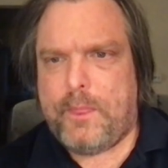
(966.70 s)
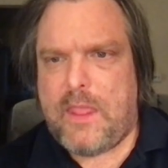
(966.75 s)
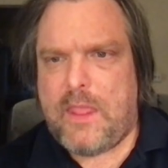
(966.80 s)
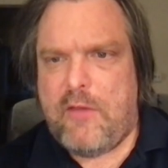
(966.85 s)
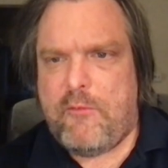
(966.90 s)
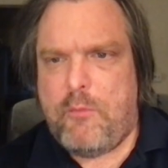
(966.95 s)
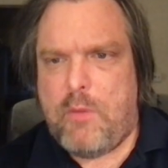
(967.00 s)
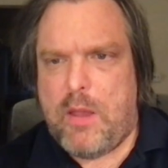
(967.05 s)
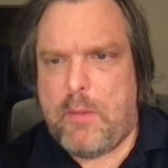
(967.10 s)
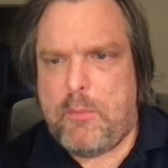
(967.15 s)

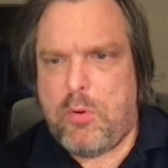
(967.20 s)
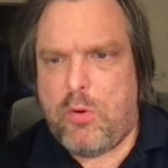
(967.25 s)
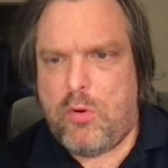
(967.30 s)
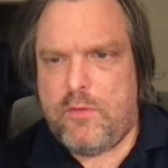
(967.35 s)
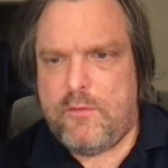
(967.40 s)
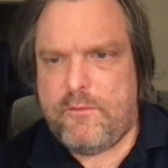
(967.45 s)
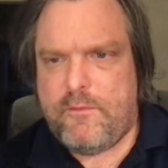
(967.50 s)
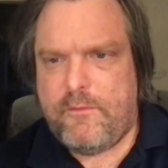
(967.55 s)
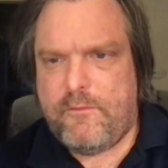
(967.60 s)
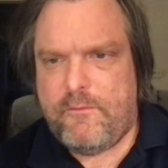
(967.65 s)
If my
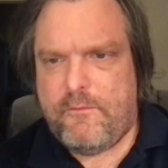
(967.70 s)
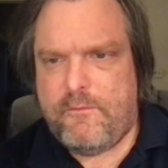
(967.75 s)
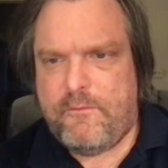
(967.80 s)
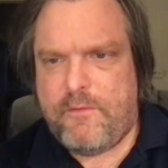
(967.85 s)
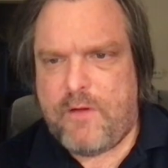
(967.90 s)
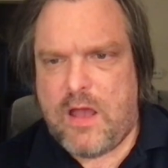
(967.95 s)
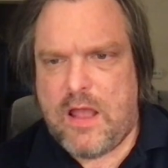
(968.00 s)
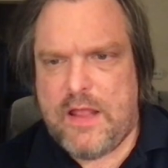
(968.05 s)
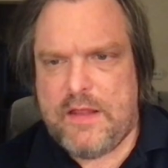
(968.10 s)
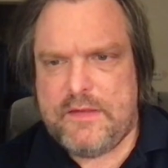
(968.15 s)
opponent
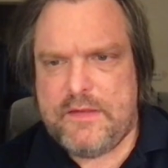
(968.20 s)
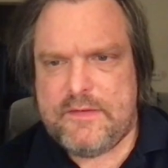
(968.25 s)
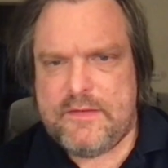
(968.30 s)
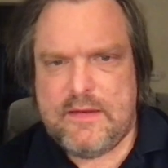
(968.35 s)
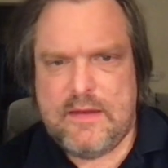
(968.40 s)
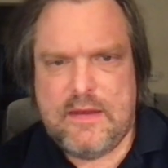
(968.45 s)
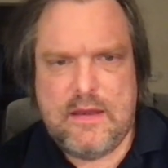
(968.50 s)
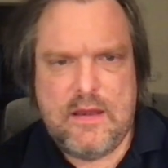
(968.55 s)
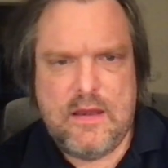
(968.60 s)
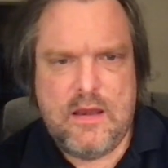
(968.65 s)
finds
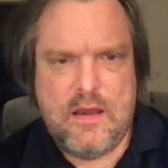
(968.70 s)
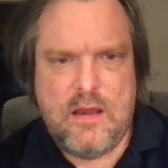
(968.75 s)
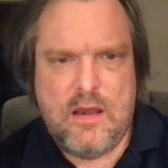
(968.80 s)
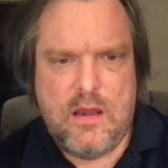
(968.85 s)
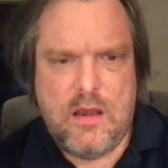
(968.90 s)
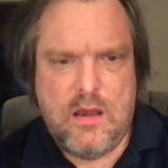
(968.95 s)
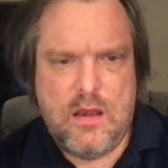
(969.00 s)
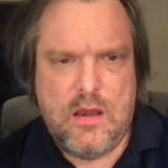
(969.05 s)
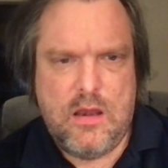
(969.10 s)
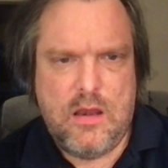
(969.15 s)

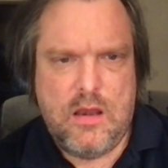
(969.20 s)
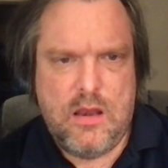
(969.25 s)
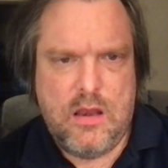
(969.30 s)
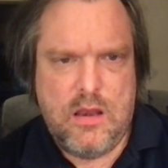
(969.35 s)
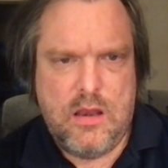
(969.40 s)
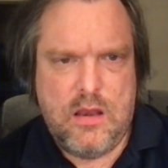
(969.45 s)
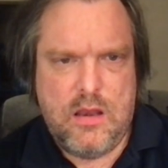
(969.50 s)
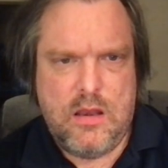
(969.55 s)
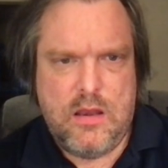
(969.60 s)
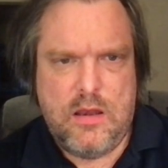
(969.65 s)

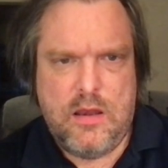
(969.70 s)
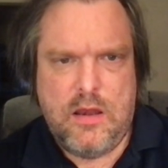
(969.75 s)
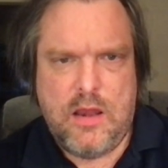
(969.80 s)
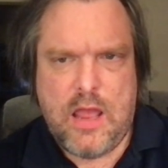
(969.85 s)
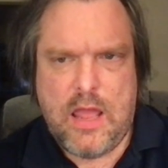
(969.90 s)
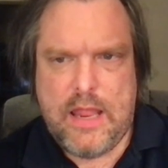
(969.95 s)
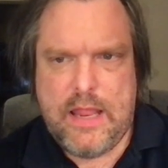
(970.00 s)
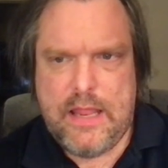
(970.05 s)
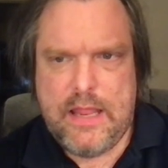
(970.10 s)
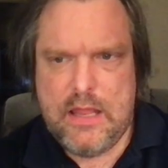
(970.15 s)

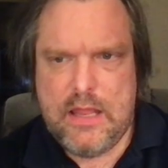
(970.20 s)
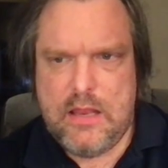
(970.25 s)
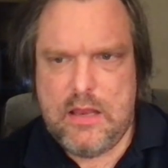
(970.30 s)
knight